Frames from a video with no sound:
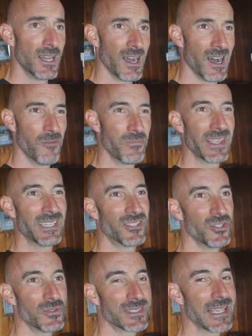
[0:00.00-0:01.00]
Um, they
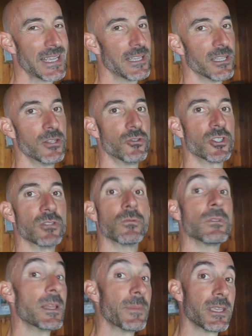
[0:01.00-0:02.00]
do say you should
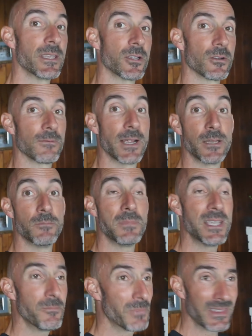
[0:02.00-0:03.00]
limit your red
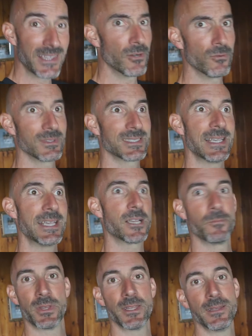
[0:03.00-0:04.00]
meat, but they don't say
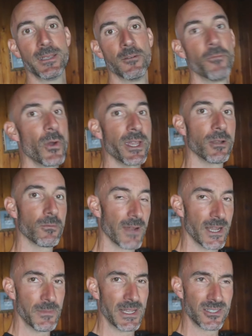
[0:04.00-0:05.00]
completely avoid
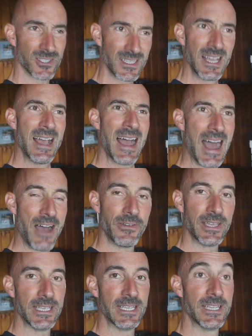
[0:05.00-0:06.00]
red meat. Just have
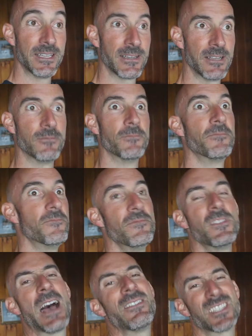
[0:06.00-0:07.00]
it in, in
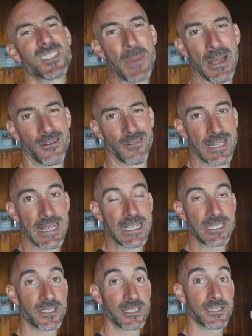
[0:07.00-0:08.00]
have it sparingly, I
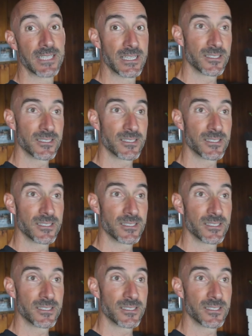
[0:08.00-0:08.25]
guess you could say.